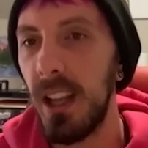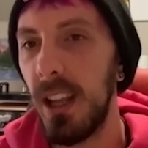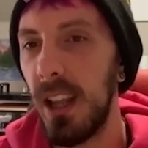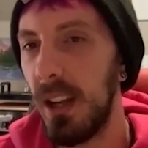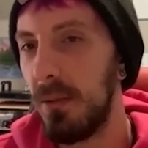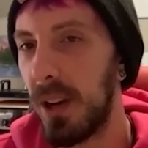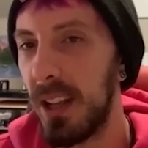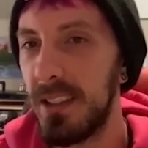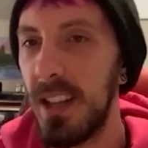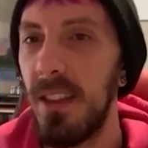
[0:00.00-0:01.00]
And when I
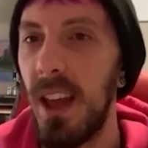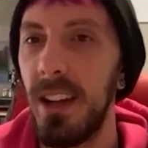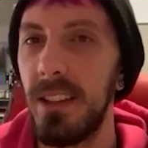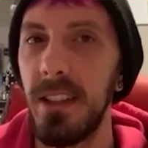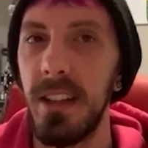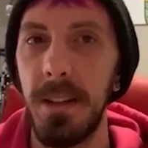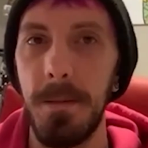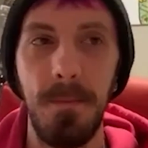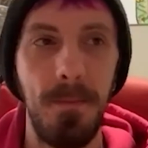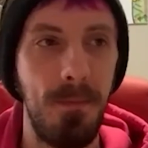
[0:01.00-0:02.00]
say that, it's like
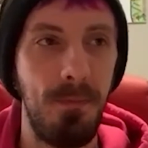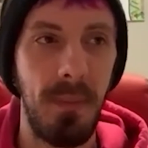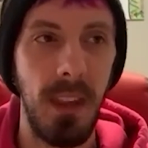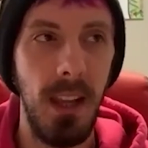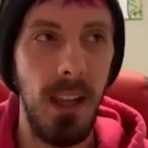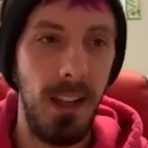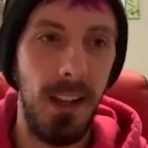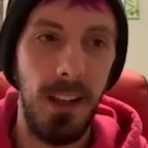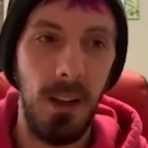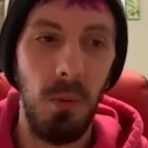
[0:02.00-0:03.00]

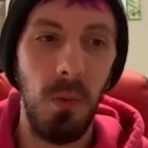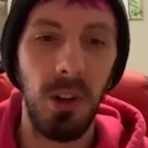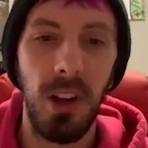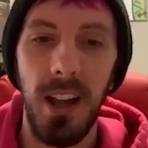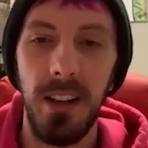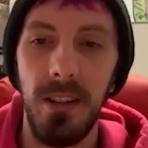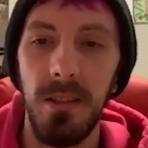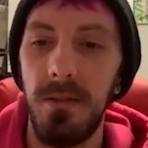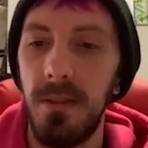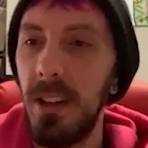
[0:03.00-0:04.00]
we're kind of